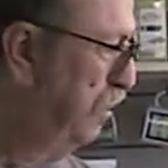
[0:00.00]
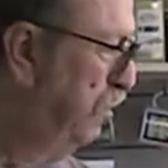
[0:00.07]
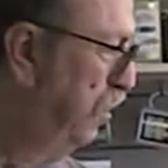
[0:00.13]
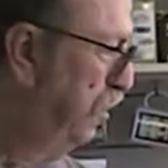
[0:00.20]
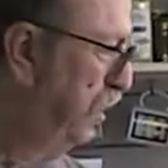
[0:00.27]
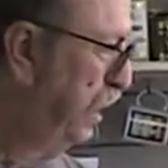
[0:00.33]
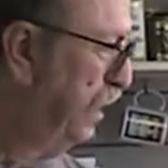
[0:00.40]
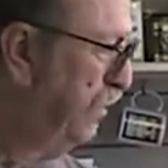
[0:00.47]

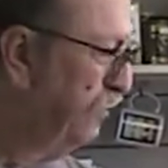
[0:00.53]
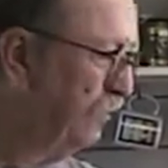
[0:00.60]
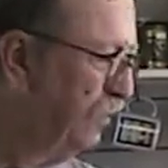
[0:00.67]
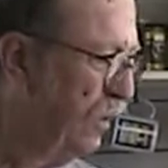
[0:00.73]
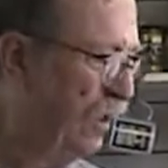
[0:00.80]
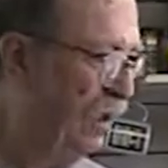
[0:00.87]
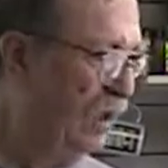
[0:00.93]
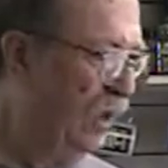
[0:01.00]
morning.
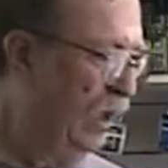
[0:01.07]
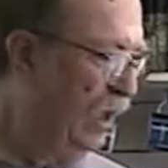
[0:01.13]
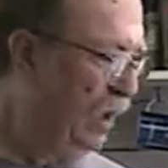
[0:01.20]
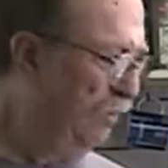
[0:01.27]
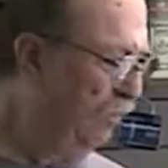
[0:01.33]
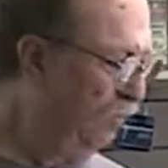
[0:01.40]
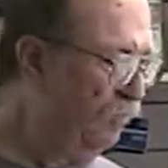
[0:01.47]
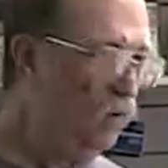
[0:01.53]
And
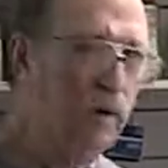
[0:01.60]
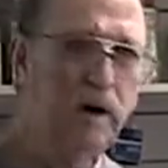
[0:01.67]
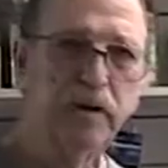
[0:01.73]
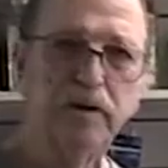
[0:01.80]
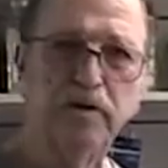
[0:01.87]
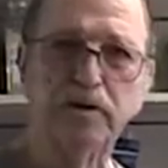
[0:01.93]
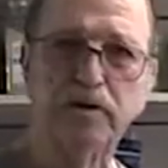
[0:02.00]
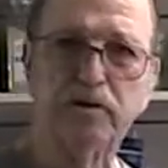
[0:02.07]
before I
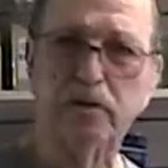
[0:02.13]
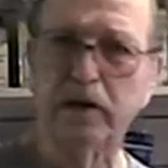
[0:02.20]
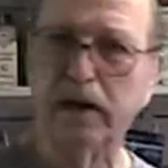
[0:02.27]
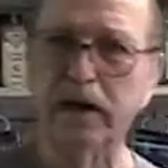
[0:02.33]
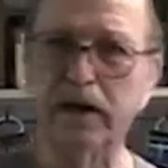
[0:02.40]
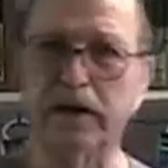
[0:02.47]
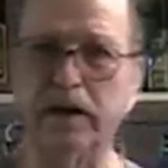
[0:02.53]
do the drink,